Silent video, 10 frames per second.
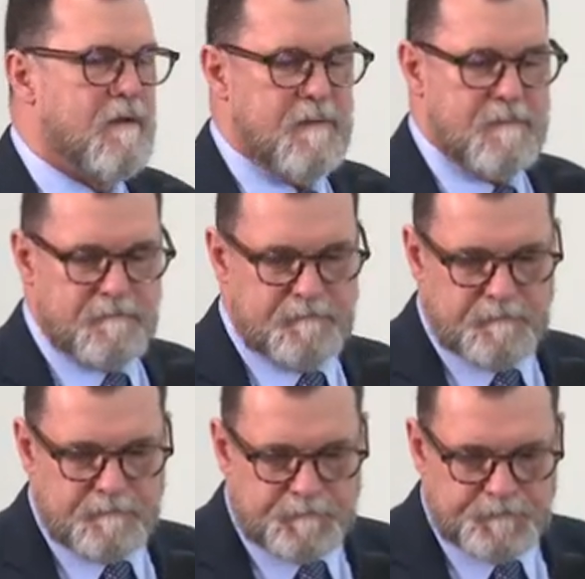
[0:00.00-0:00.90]

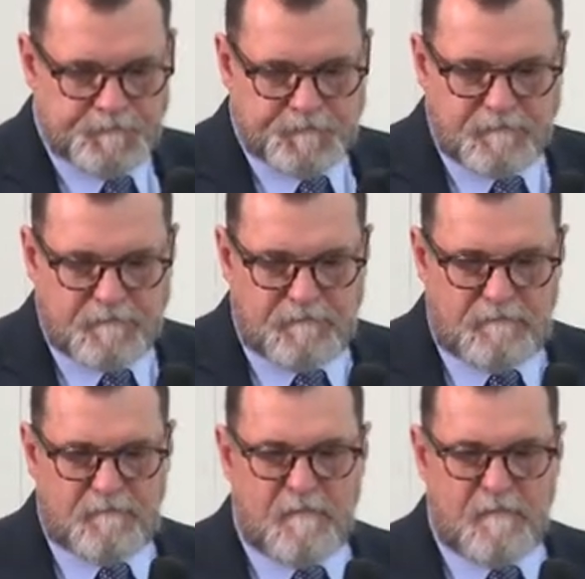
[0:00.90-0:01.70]
Nothing is said.